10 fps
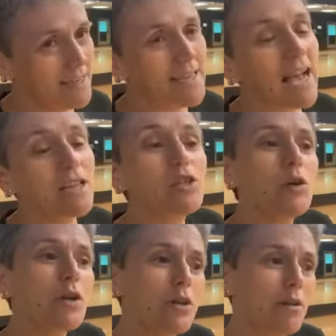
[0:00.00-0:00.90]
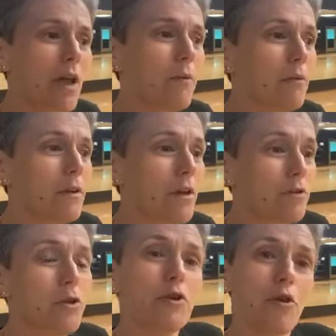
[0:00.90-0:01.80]
Exactly, doing it and you know
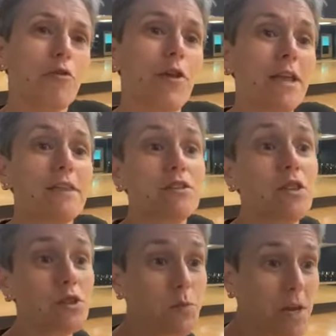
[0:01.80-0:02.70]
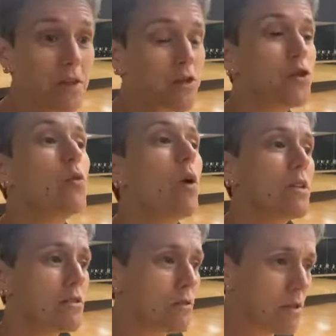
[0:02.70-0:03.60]
doing your own thing is the speed that you
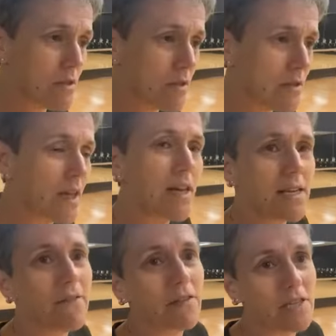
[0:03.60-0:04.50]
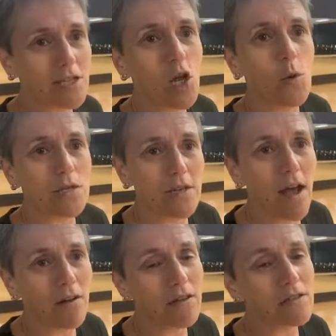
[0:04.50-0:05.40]
want. So this is going to definitely slow us
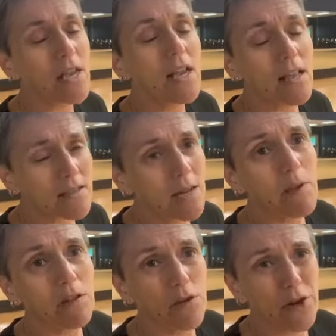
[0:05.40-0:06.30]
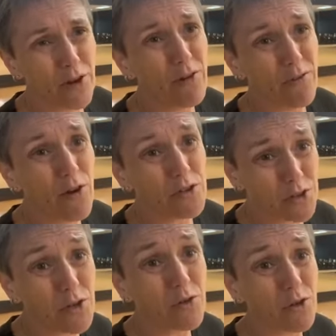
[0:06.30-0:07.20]
down because it's going to be a learning curve for us
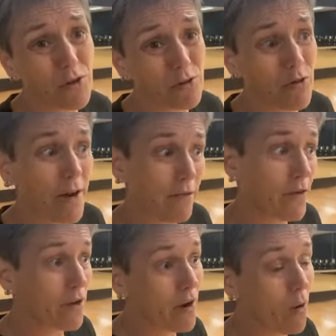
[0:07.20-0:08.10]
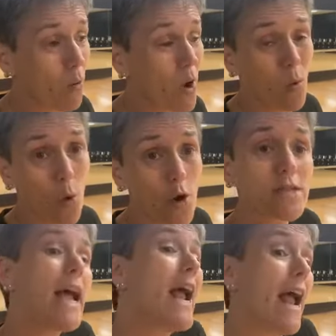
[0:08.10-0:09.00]
too. You know, trying to figure out what
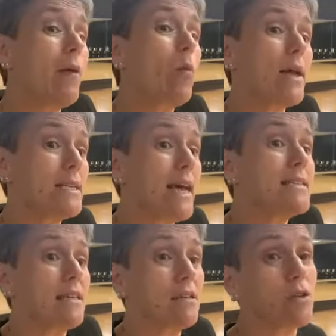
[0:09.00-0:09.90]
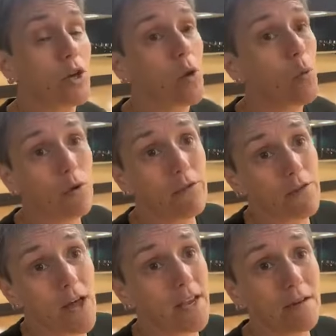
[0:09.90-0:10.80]
works and what doesn't. You know, we're
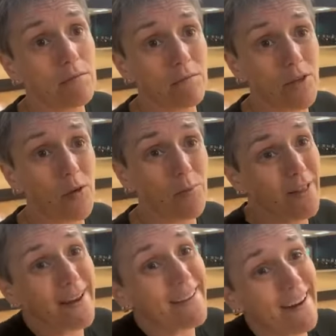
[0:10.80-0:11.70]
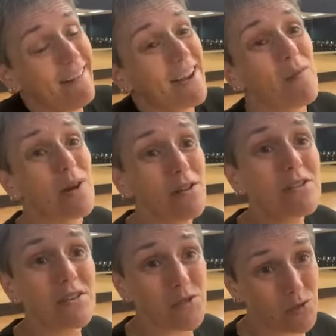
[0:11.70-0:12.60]
flying you know blind, kind of like everybody
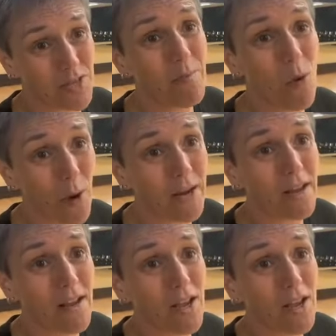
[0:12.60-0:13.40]
else is to some point.